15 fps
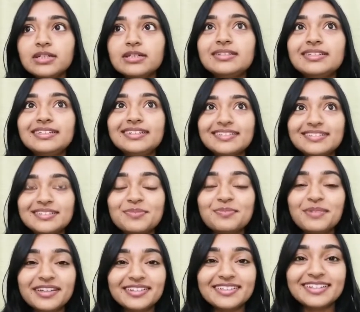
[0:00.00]
the
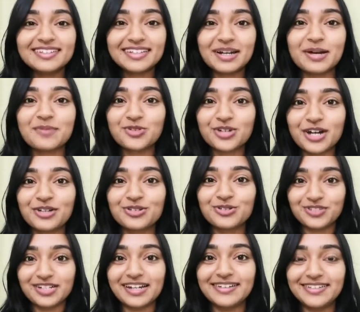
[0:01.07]
main thing that I'm trying to
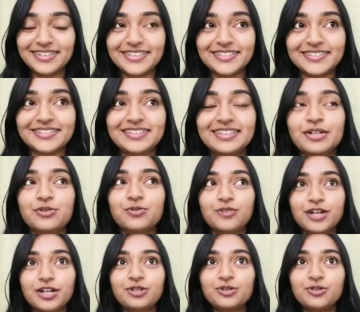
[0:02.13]
tell here, that
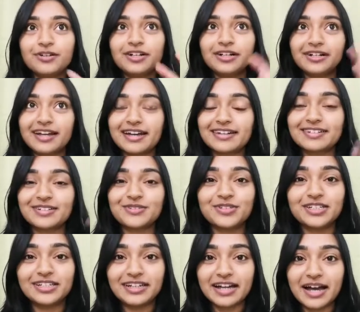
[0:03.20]
when you're connected
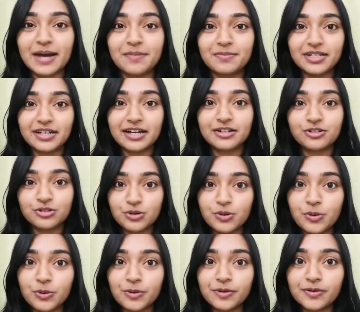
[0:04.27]
with the happy end
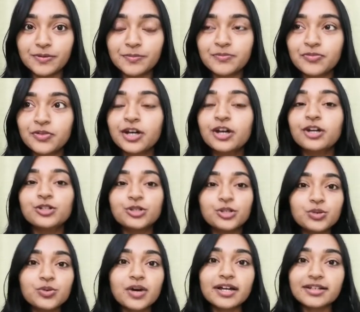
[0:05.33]
goal,
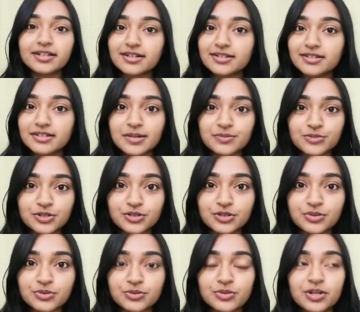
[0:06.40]
new ideas come to
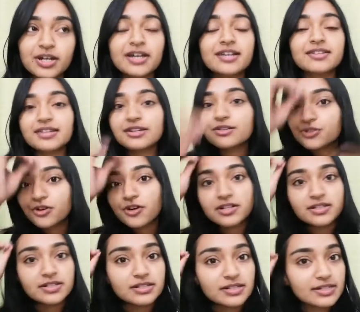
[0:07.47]
you,
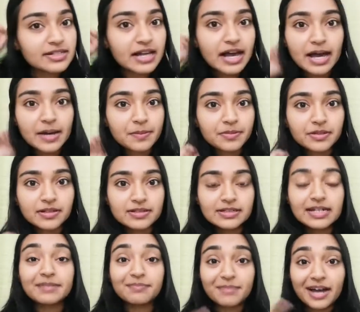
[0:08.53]
synchronicities happen,
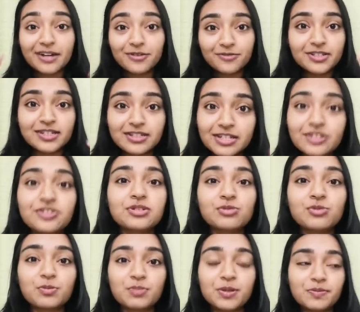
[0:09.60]
like manifestation,
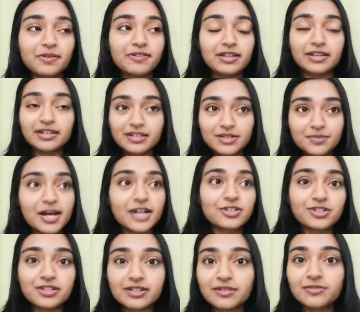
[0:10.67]
what people think is
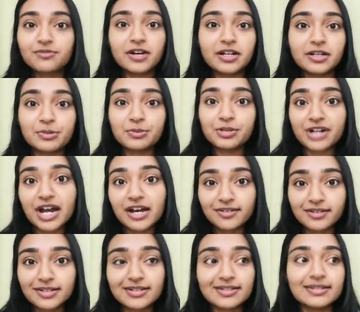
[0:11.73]
magical and fun and
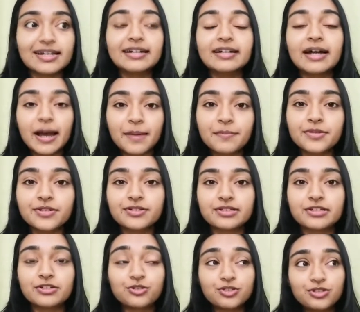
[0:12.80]
miraculous, that happens
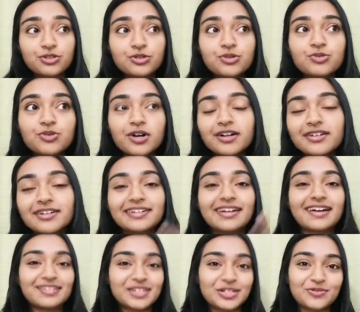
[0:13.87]
because you are
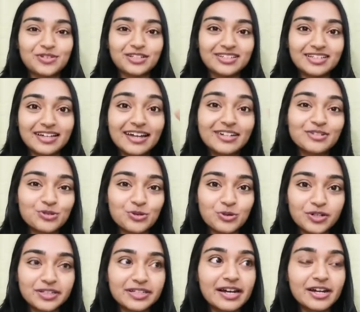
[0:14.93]
connected with the end
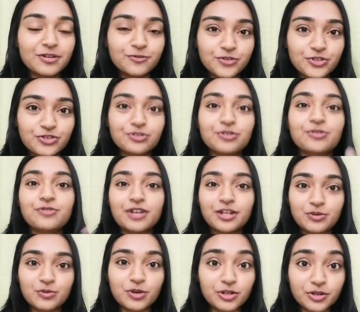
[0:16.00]
goal, the end vision of where
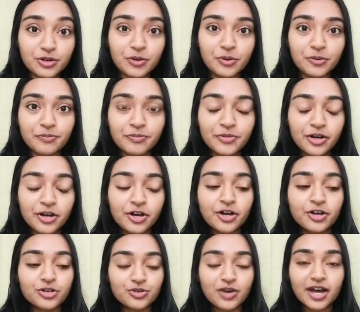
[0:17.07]
you want to go.
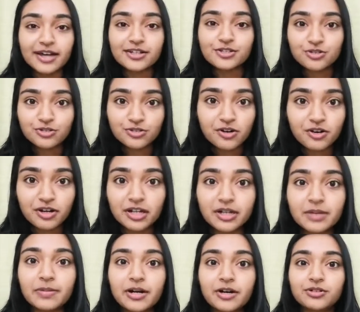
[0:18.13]
So as you're talking
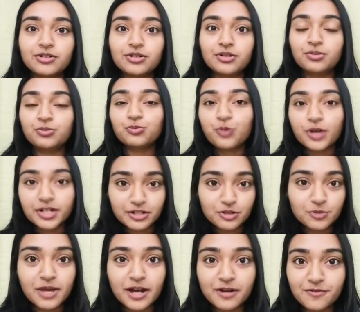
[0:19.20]
about wanting to
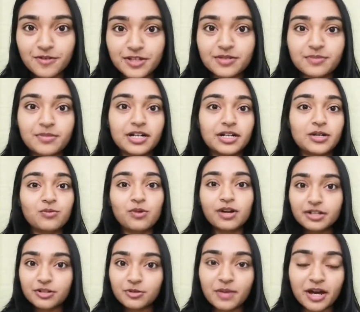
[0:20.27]
manifest money,
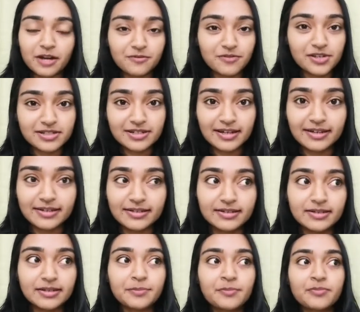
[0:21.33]
wanting to manifest health,